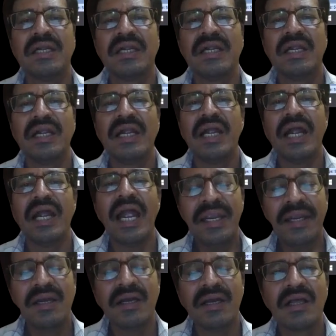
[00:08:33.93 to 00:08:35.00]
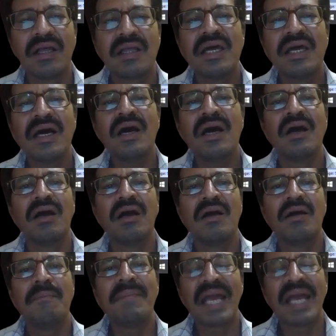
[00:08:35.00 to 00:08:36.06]
and the
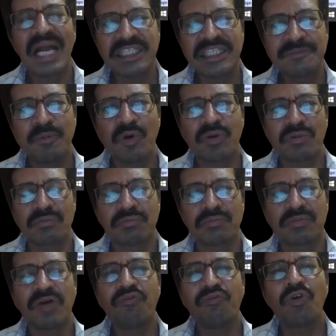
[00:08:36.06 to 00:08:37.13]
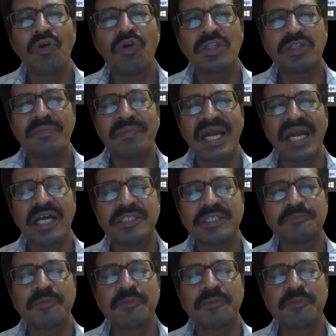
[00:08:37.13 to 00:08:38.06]
megaspore, the 4th megaspore,